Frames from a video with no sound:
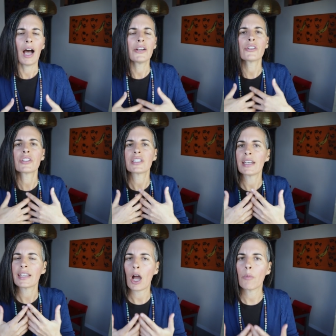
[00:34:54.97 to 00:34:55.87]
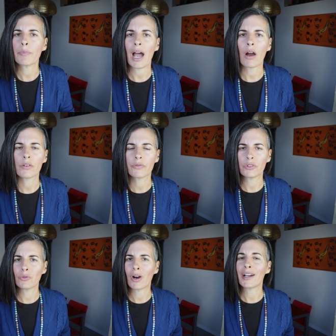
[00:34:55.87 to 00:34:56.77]
understanding how
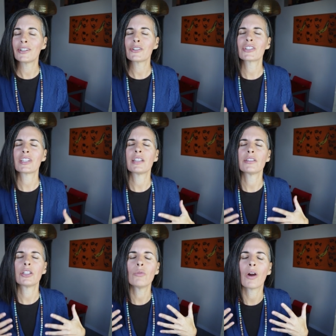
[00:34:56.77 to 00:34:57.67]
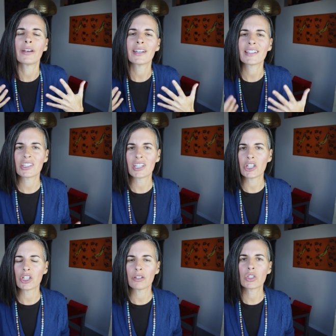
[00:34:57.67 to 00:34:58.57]
powerful you are, understanding that you are an
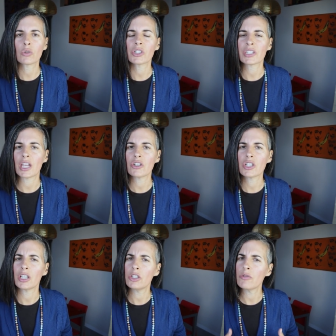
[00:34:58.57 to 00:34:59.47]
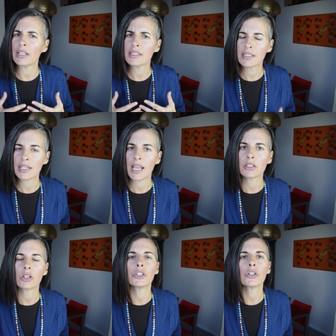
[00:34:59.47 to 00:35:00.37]
extension of source energy and you can
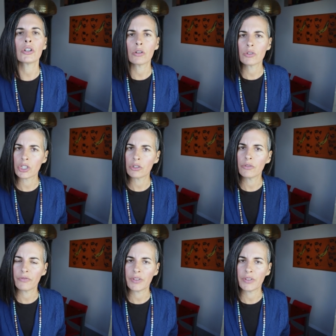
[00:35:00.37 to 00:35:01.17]
stand on your own two